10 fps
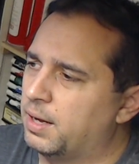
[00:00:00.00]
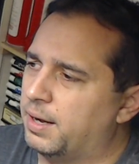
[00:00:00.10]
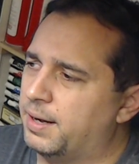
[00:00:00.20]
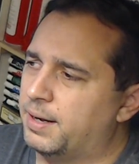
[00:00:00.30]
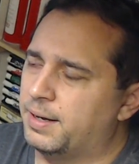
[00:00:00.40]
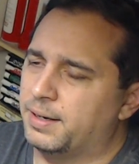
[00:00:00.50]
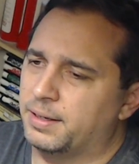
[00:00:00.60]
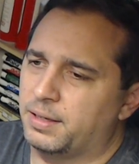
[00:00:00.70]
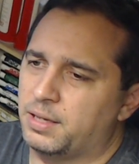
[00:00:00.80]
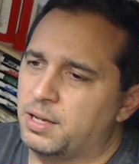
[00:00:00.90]
Uh,
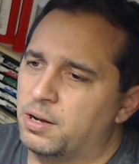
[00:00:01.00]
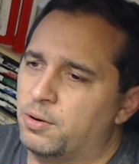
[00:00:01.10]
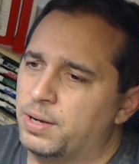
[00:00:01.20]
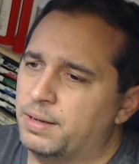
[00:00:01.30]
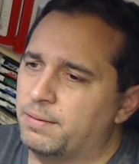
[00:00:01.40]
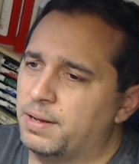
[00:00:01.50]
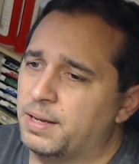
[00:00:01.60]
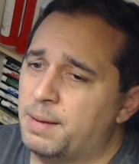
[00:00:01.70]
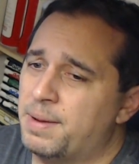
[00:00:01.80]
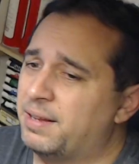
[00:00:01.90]
you know, and, and
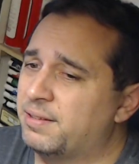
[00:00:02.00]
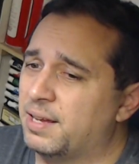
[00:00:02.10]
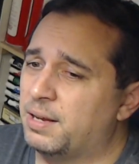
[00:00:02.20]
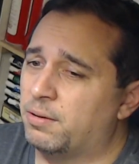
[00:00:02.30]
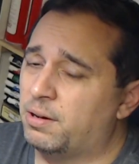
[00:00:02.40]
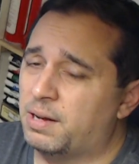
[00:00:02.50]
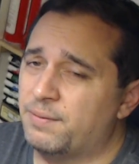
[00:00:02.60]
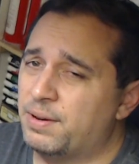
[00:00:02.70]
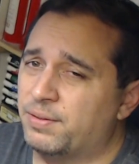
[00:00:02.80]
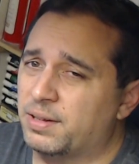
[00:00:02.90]
they may say, well,
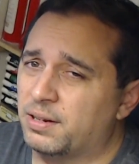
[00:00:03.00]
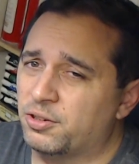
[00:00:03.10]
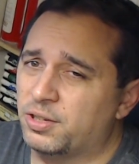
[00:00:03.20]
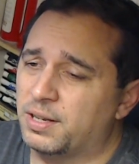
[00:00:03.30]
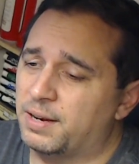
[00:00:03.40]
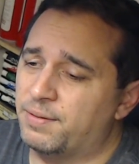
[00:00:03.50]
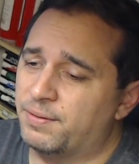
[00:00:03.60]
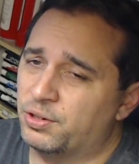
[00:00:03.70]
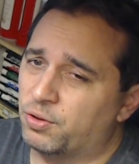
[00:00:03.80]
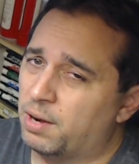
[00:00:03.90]
I've never touched it, I've
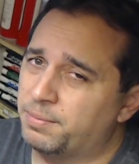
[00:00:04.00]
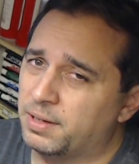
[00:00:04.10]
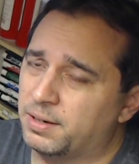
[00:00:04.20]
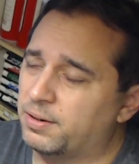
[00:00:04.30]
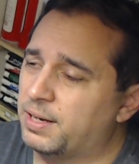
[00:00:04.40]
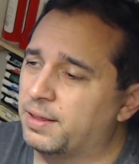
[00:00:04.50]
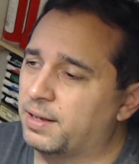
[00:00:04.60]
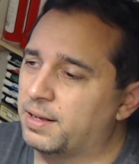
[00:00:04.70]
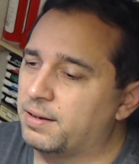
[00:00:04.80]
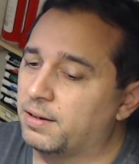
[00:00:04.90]
never dropped it or
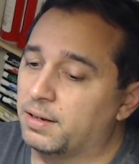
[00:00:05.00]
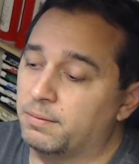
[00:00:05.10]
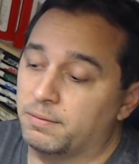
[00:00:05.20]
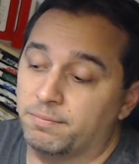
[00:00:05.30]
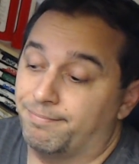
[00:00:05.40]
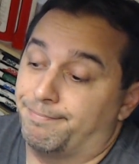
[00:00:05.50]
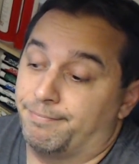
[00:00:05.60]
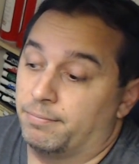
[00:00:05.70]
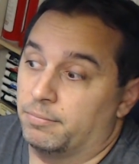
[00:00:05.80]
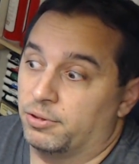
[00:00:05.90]
anything. And you're going to
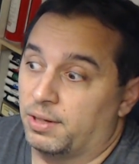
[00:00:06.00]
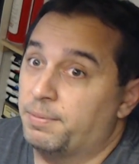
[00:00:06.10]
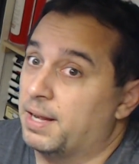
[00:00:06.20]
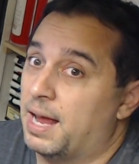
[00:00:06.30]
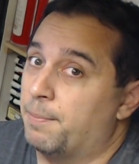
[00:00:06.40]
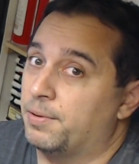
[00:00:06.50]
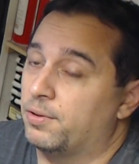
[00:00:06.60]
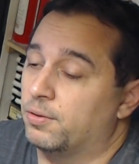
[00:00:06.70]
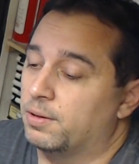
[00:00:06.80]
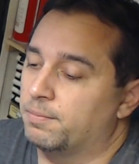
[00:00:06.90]
something happened
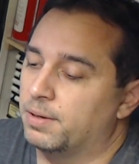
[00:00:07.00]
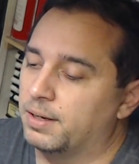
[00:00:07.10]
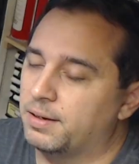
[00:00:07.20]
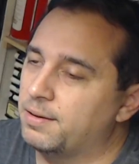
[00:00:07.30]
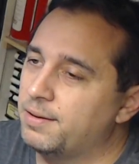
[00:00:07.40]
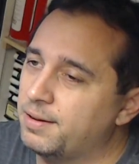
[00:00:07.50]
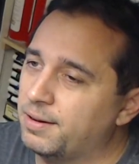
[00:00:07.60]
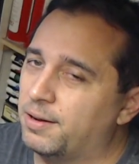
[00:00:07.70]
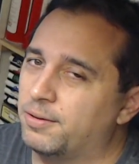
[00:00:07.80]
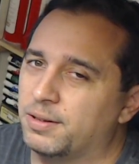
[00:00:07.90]
to it, but you
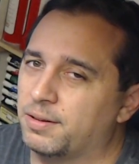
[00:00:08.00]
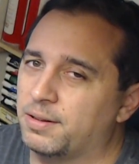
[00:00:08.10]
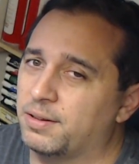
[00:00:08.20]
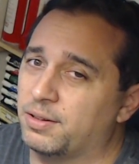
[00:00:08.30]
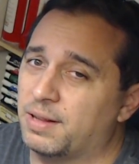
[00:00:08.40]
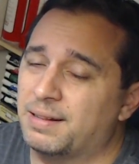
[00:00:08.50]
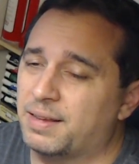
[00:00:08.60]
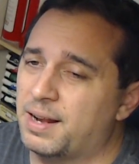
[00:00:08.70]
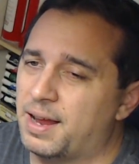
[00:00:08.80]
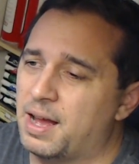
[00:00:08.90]
know it, it, that's
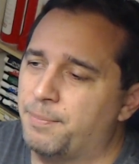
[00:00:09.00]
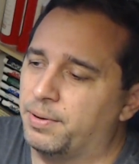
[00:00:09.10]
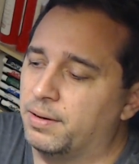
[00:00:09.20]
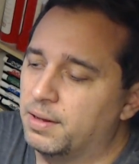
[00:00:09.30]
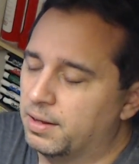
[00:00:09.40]
going to happen.